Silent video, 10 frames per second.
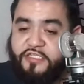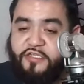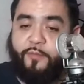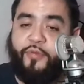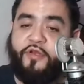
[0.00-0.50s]

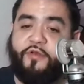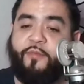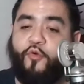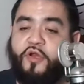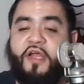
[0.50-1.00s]
start putting up
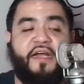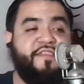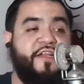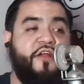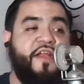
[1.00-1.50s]
more
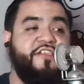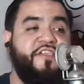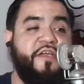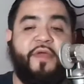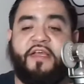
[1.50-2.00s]
content on that
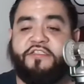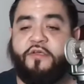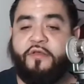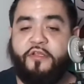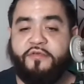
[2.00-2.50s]
shit, man.
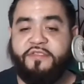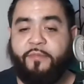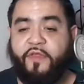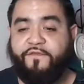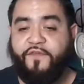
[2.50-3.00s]
So you know, what I'm saying,
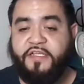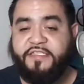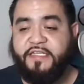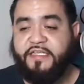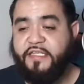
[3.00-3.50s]
motherfuckers
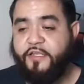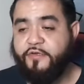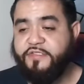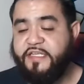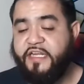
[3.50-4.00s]
can, you know,
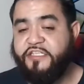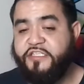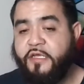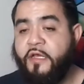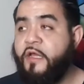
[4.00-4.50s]
see that
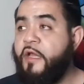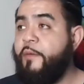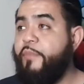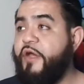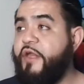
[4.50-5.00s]
shit.
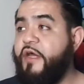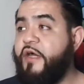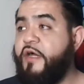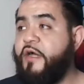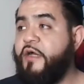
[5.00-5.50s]

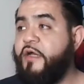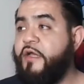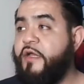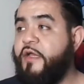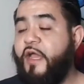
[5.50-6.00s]
But
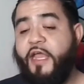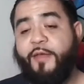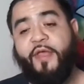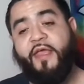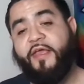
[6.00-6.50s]
hey,
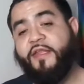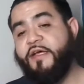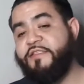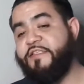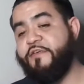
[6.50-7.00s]
man,
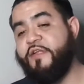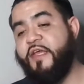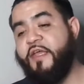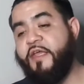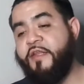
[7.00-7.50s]
until
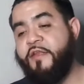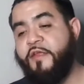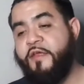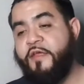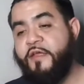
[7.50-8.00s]
then,
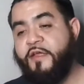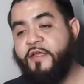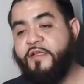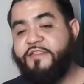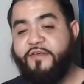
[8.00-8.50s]

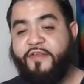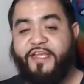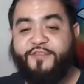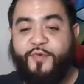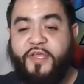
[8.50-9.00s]
till
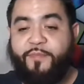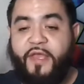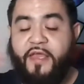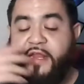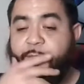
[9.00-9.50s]
next week,
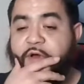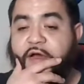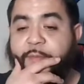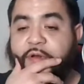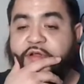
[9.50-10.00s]
man. I'm
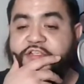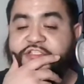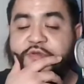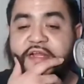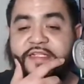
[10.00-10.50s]
gonna
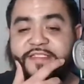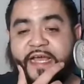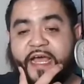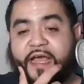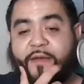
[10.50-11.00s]
shoot out of
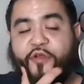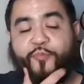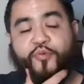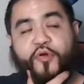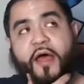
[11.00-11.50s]
time. It'll
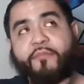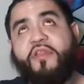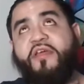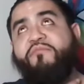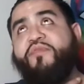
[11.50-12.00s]

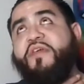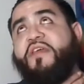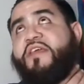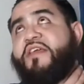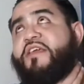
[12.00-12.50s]
probably
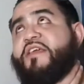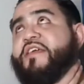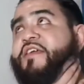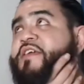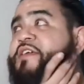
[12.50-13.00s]

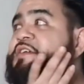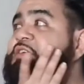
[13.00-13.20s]
be,